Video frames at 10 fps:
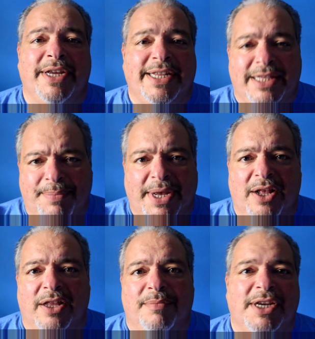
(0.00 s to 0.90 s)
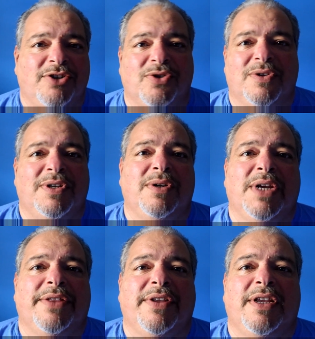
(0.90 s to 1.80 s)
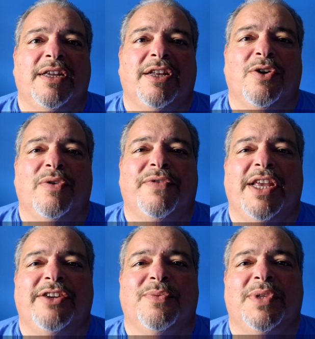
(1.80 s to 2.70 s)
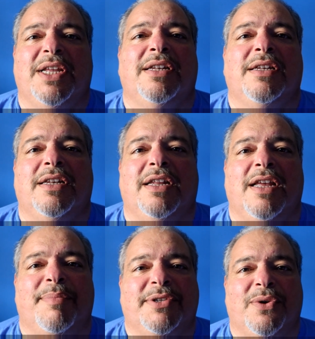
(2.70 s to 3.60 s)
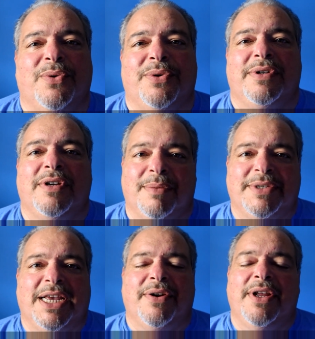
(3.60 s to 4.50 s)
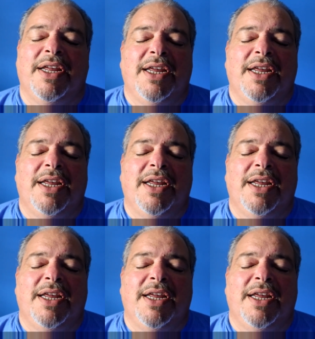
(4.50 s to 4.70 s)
hit the bell and make sure you get the uh, notification when that episode comes out.